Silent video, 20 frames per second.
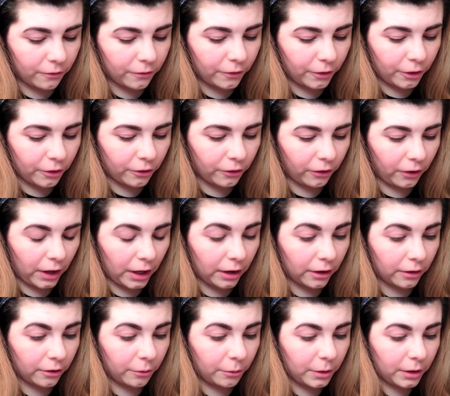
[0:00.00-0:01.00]
First thing
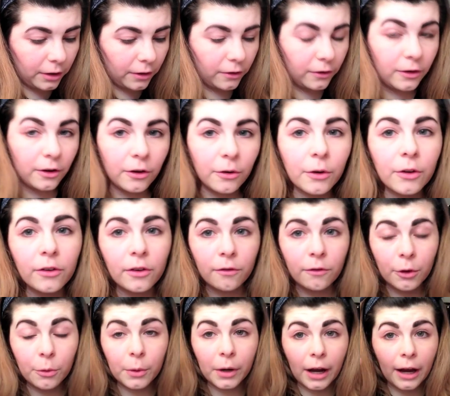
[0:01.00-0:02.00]
you're going to want to do is
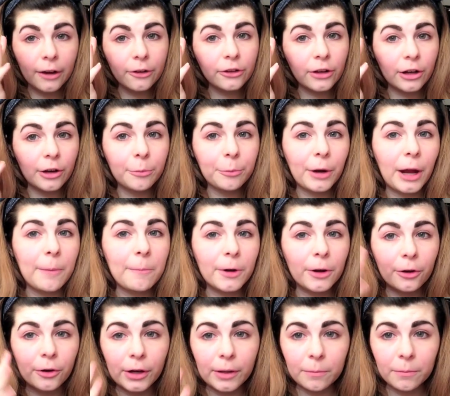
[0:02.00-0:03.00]
if you wear eyeshadow primer,
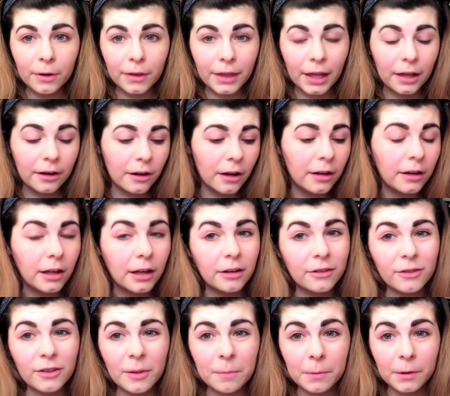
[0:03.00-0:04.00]
go ahead and put that on. I
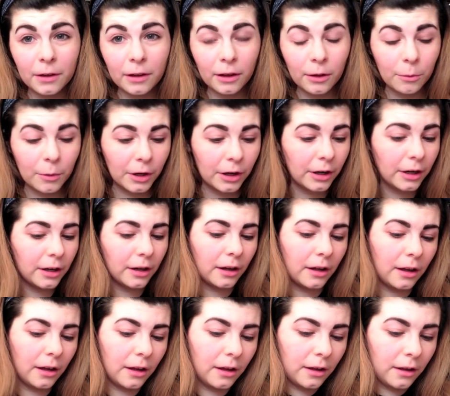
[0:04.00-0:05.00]
don't typically wear it.
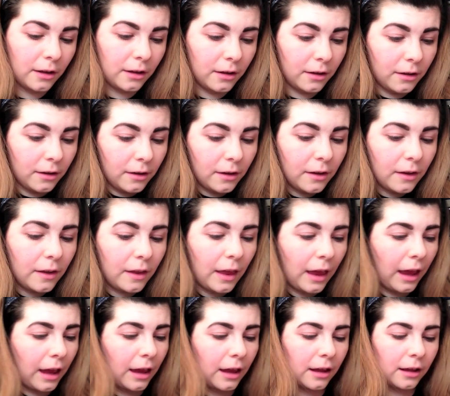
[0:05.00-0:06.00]

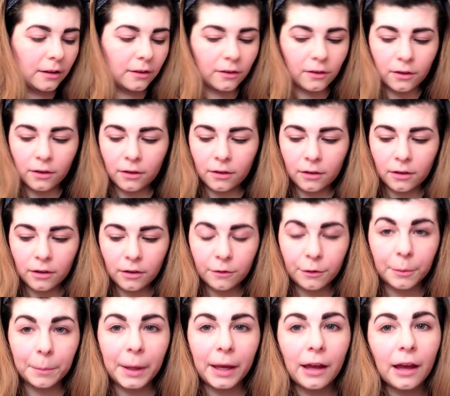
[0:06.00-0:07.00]
And
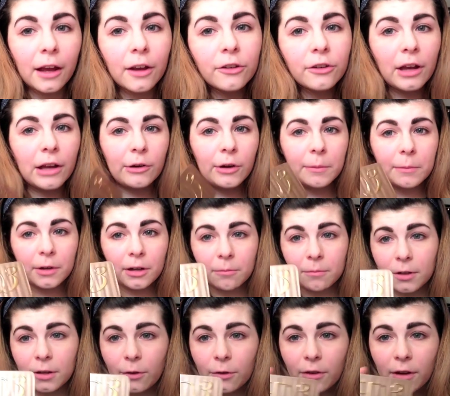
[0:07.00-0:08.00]
for my eyeshadow, I'm going
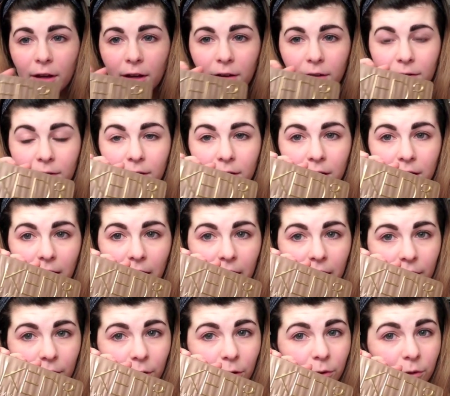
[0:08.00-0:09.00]
to be using the
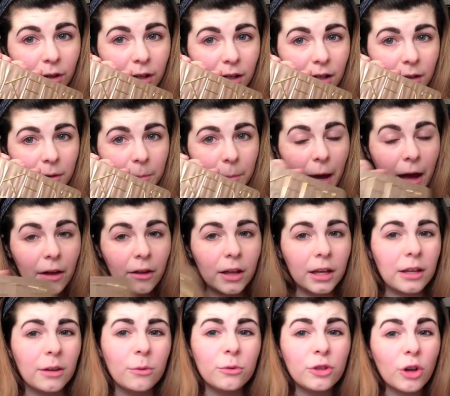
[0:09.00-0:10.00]
Naked 3
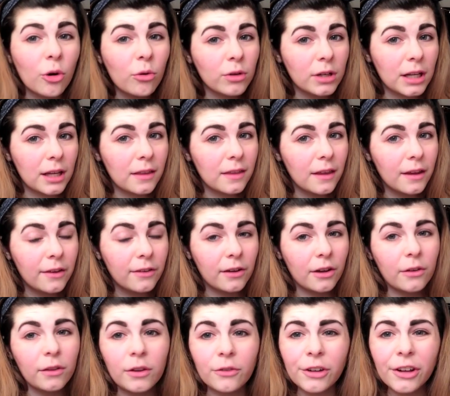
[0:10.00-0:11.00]
palette. You don't need this. I
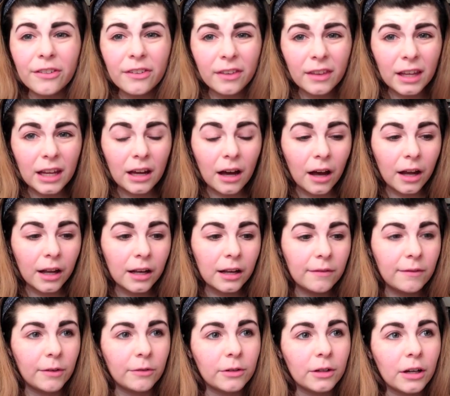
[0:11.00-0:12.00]
only recently got it.
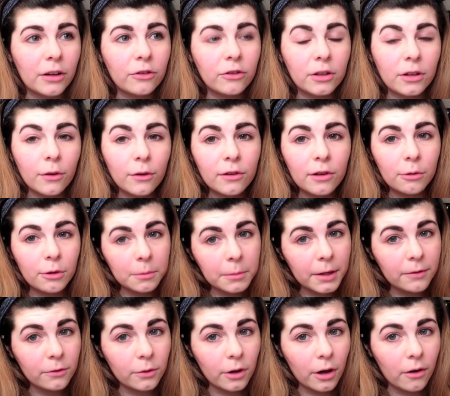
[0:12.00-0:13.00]
I've never actually used it with
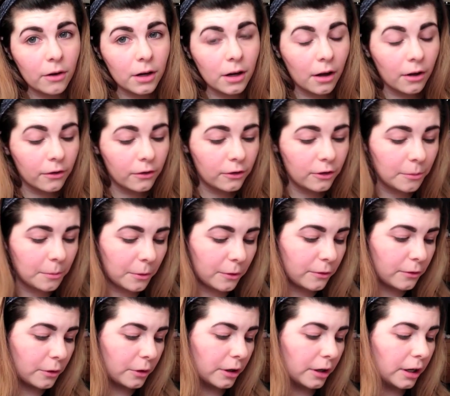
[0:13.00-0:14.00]
my Fukawa costume
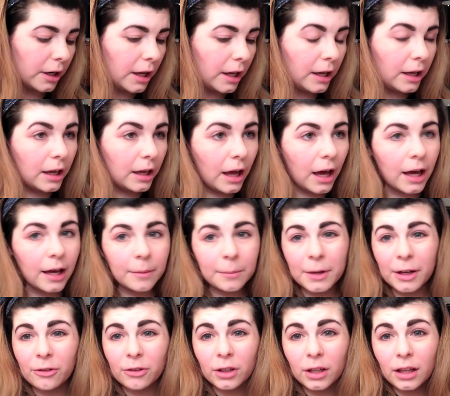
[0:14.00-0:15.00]
before,
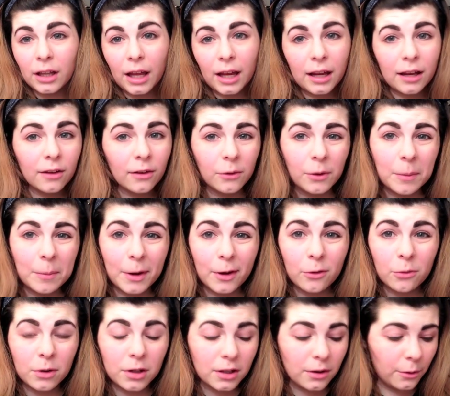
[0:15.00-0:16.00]
but I really like it, so I might
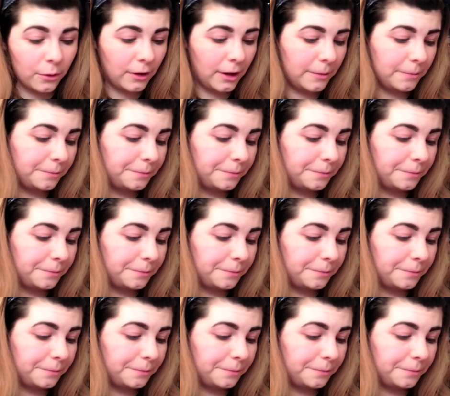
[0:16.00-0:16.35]
as well use it.